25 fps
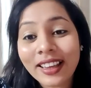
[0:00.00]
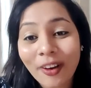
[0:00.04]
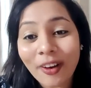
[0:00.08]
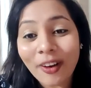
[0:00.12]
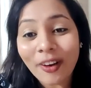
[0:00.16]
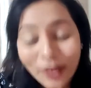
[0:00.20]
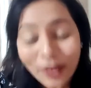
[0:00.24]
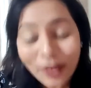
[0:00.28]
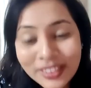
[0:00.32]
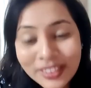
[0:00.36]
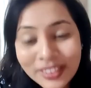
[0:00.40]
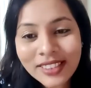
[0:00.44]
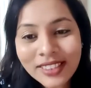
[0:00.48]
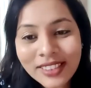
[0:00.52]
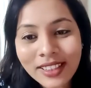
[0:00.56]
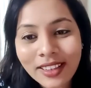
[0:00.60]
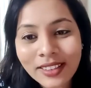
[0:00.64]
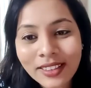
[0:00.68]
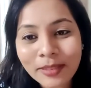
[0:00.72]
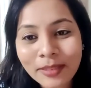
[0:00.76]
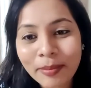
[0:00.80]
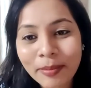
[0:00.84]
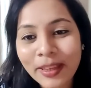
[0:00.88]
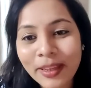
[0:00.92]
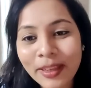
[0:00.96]
on this earth
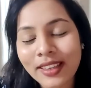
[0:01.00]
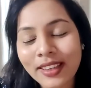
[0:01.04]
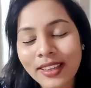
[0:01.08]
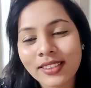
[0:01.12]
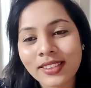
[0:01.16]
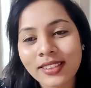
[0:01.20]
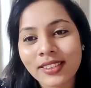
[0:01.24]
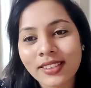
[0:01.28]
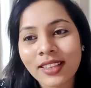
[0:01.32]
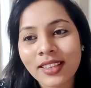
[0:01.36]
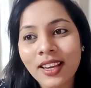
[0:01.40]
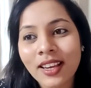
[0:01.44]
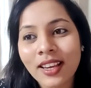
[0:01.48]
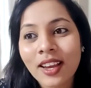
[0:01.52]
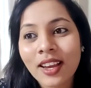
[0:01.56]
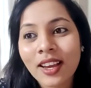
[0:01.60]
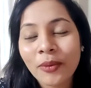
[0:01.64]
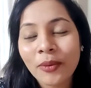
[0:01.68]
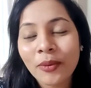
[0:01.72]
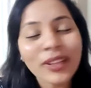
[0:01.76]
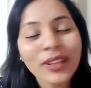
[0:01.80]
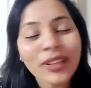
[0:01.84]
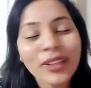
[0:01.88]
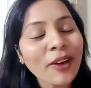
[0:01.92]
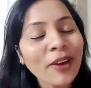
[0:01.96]
because
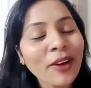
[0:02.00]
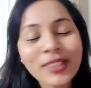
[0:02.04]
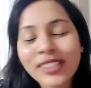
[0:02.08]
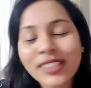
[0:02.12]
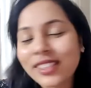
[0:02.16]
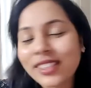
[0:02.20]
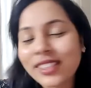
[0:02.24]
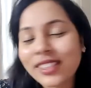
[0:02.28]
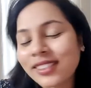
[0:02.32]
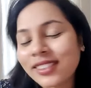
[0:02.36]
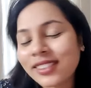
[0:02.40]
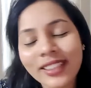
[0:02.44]
without his